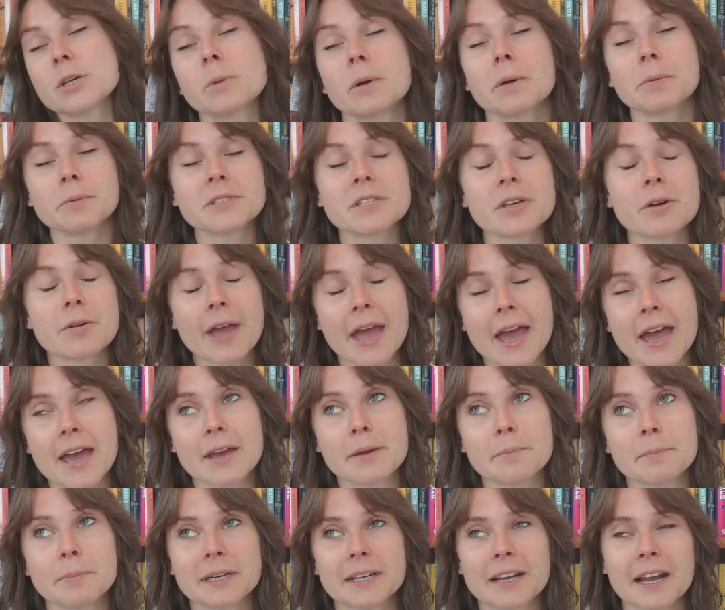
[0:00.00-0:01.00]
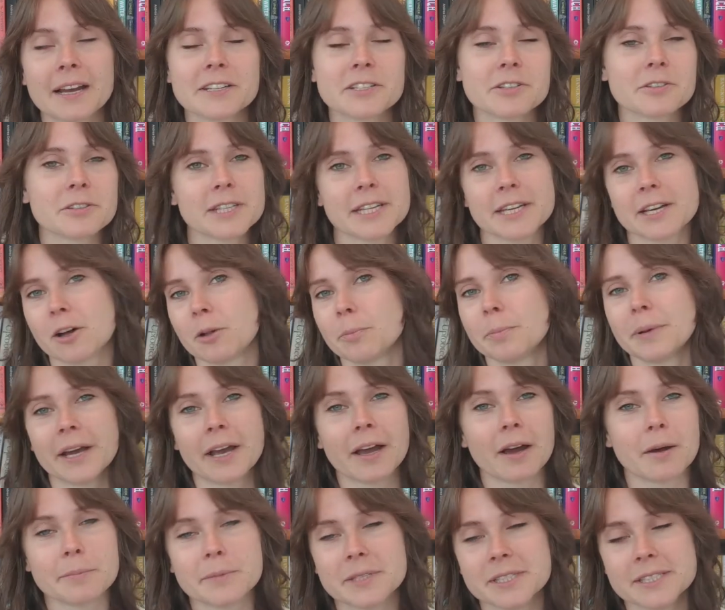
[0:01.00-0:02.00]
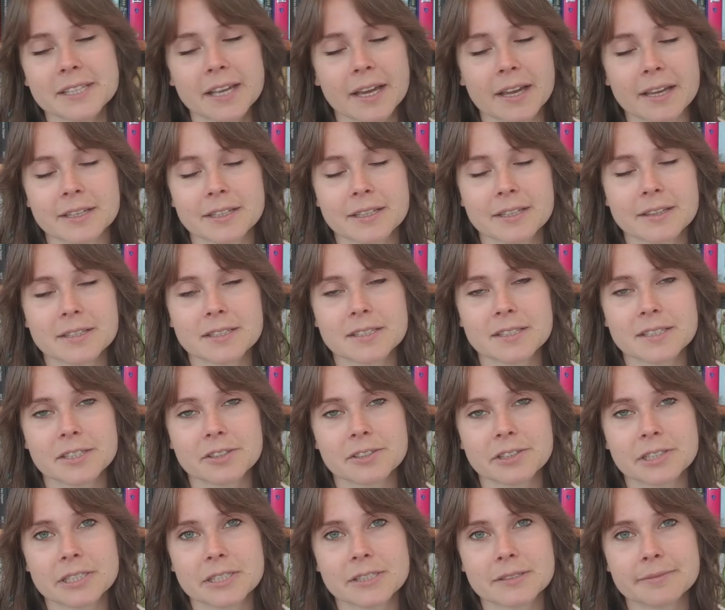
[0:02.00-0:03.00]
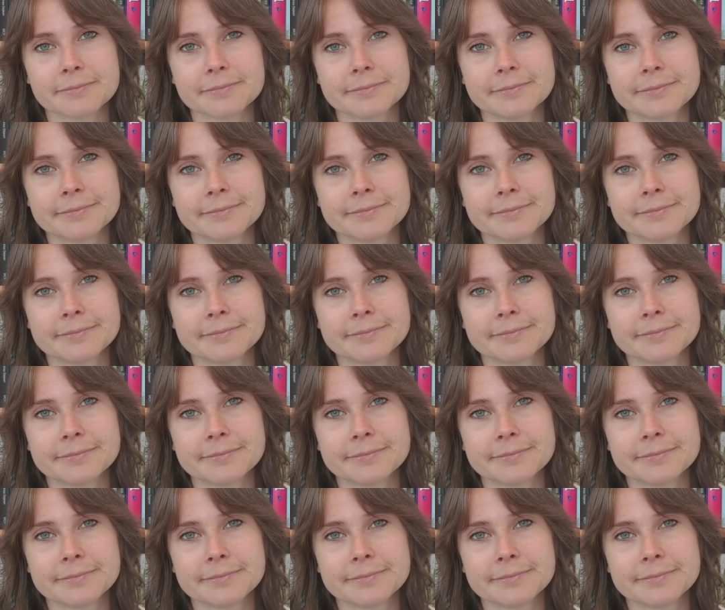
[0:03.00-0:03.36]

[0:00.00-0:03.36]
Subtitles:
So it was okay, but I don't think I'll pick up the second in the series.